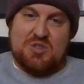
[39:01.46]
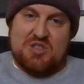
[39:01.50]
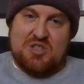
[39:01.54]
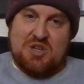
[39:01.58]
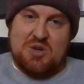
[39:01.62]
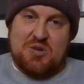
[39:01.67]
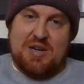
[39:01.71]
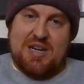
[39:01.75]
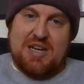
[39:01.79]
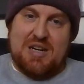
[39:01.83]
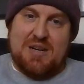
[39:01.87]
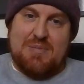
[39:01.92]
was
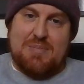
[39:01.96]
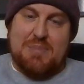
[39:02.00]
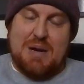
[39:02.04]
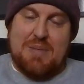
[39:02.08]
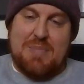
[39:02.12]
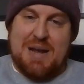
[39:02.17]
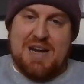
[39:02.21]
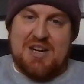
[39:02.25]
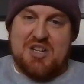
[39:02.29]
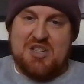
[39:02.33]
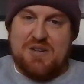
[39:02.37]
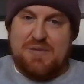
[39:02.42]
donated
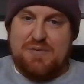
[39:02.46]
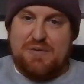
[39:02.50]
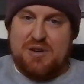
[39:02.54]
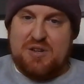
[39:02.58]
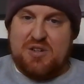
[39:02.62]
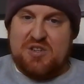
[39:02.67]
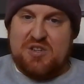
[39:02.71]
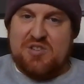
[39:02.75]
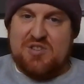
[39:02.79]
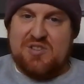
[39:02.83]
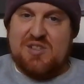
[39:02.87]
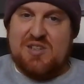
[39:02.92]
by matching
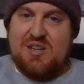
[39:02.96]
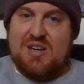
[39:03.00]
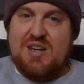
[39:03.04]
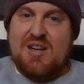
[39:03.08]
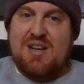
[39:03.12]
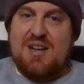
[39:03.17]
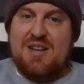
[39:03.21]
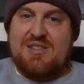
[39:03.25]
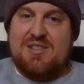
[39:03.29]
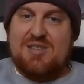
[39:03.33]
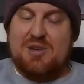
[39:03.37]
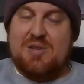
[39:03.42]
funders.
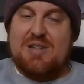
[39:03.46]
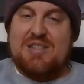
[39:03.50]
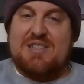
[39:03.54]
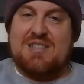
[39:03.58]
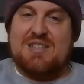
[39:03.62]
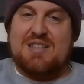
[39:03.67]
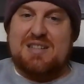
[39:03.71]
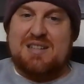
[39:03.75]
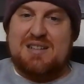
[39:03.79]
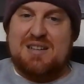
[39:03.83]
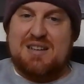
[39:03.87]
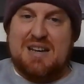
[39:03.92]
So
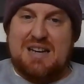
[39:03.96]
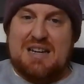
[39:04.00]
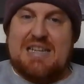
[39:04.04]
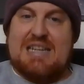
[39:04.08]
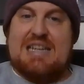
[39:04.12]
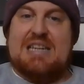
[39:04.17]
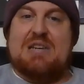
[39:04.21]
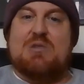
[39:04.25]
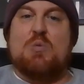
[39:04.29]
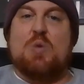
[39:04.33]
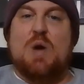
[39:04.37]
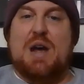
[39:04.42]
it's a, a
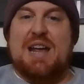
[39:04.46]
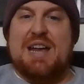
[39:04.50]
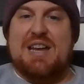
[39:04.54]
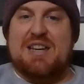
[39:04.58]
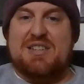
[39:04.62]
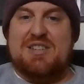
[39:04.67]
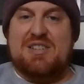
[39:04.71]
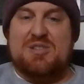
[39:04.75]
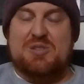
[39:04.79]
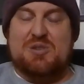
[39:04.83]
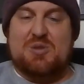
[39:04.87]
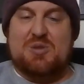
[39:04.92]
neat
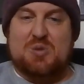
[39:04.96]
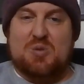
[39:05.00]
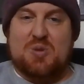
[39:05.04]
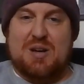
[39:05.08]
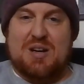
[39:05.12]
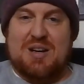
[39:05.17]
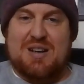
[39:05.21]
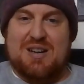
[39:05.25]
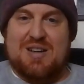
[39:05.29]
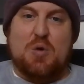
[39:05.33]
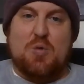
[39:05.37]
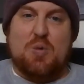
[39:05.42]
way
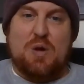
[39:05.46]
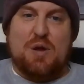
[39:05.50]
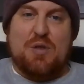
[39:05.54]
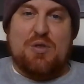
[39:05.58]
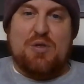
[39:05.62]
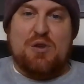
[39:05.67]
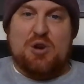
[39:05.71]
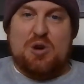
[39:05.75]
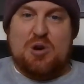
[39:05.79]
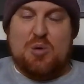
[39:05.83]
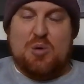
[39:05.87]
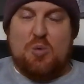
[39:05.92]
to uh, vote
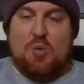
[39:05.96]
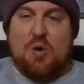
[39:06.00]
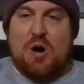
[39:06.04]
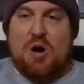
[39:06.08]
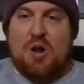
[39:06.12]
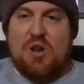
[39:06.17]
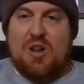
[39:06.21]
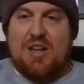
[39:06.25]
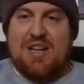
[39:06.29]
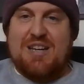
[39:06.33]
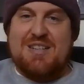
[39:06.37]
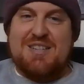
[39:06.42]
with your
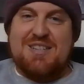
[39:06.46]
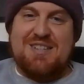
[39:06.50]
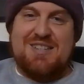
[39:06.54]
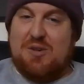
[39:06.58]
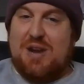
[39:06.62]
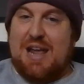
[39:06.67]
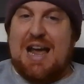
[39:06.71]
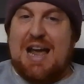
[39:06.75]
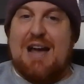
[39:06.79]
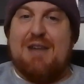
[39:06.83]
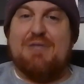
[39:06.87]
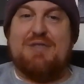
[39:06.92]
wallet.
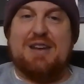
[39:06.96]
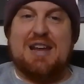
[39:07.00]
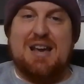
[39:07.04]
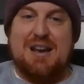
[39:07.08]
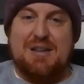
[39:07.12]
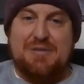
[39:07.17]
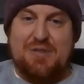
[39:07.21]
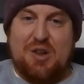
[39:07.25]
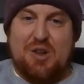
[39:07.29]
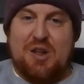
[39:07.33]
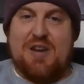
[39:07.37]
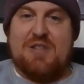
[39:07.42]
You don't have
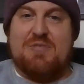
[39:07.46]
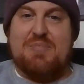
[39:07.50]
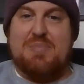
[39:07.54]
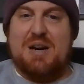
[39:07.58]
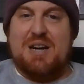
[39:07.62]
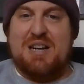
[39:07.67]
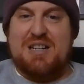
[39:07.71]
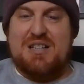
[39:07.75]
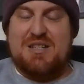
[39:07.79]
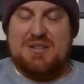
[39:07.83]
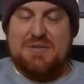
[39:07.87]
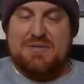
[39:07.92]
to have a lot
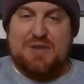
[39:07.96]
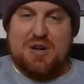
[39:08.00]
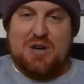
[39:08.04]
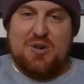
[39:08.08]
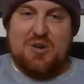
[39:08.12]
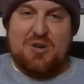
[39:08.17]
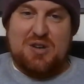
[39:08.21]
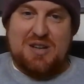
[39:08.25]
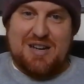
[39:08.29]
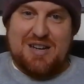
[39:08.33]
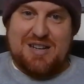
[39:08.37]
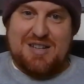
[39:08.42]
of money to
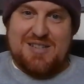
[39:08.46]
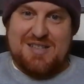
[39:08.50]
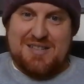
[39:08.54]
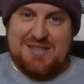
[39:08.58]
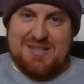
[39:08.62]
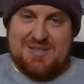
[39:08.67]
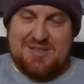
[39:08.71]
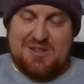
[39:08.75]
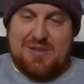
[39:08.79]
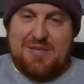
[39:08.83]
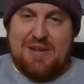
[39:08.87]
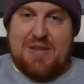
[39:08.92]
vote and
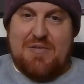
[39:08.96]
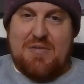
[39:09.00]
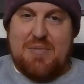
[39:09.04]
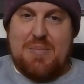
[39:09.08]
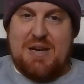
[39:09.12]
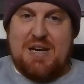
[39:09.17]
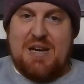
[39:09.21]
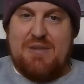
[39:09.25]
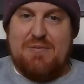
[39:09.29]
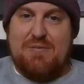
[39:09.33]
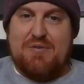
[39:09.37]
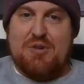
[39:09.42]
to have
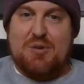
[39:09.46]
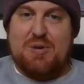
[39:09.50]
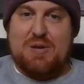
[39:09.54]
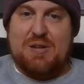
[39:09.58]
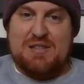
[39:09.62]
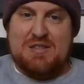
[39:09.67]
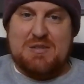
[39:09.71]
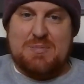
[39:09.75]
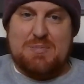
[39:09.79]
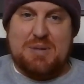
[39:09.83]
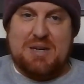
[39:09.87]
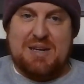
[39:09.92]
a big
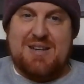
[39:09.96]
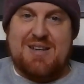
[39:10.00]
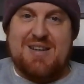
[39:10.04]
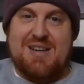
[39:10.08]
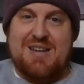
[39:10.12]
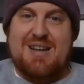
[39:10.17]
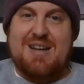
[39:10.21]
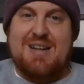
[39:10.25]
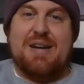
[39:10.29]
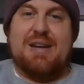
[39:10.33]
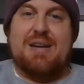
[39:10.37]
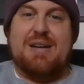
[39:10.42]
influence,
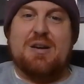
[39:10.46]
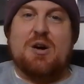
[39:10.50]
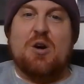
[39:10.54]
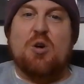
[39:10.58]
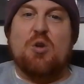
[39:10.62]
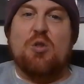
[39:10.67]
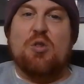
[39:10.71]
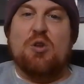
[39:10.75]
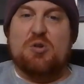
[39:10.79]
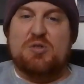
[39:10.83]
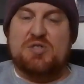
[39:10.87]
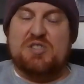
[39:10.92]
but uh, it,
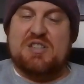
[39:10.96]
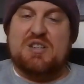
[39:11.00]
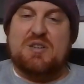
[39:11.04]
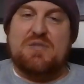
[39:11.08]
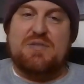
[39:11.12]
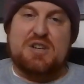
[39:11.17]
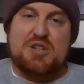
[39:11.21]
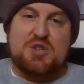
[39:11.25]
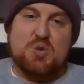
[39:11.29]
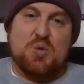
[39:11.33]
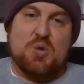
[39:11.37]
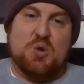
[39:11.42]
all those
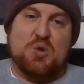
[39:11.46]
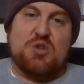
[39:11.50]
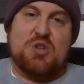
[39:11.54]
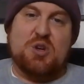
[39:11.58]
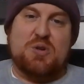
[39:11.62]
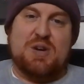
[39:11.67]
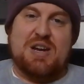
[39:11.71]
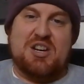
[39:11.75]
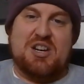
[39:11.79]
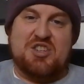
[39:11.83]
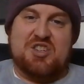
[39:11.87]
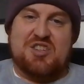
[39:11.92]
individual
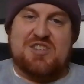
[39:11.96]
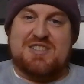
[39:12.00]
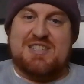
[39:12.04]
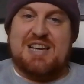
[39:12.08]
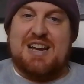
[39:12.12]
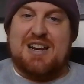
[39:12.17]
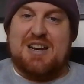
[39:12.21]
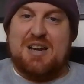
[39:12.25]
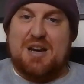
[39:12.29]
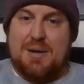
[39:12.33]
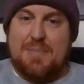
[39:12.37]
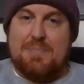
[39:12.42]

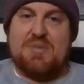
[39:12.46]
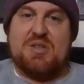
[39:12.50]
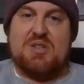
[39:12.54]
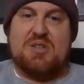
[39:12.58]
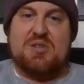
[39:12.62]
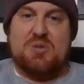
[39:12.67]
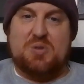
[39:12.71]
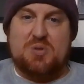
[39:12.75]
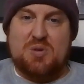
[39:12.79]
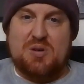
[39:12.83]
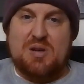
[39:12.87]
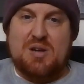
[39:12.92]
donations add up
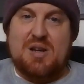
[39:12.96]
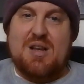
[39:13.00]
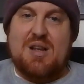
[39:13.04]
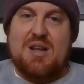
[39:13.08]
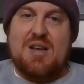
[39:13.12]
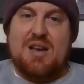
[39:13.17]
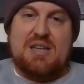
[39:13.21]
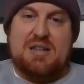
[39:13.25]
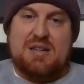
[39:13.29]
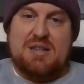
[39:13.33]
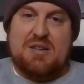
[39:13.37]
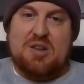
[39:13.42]
to
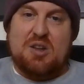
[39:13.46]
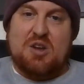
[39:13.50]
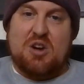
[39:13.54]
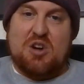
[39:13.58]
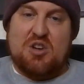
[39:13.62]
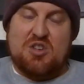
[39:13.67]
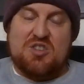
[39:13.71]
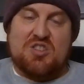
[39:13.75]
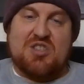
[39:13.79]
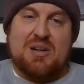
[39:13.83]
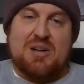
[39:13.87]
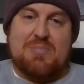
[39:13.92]
pretty
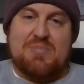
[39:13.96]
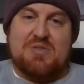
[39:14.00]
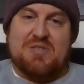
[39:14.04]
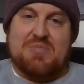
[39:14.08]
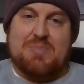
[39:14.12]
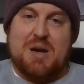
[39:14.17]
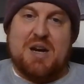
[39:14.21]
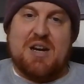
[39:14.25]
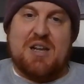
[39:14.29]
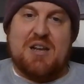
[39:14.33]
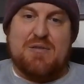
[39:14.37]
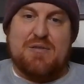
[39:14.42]
large
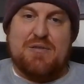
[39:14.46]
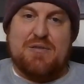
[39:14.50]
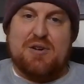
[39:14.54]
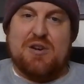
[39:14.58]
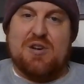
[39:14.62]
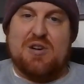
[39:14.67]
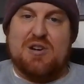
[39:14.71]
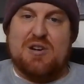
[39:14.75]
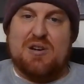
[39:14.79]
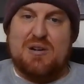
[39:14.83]
sums of money